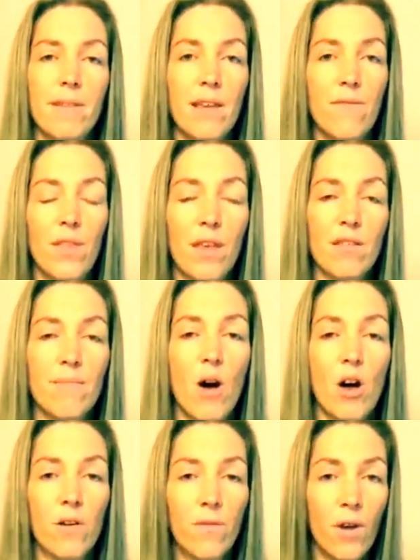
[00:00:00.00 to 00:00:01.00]
if there's a
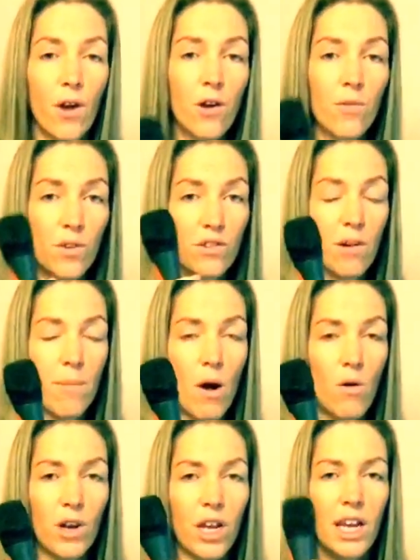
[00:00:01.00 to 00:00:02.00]
microphone, which I'm
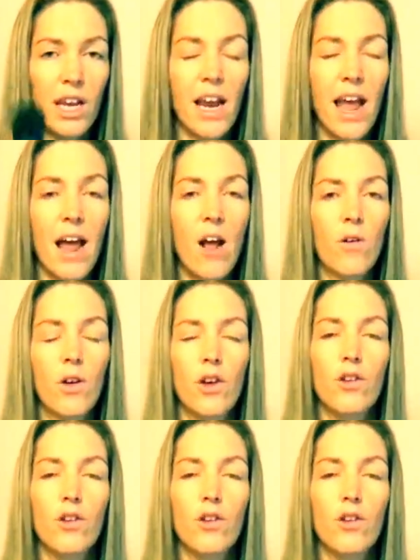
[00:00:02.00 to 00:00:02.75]
holding here now,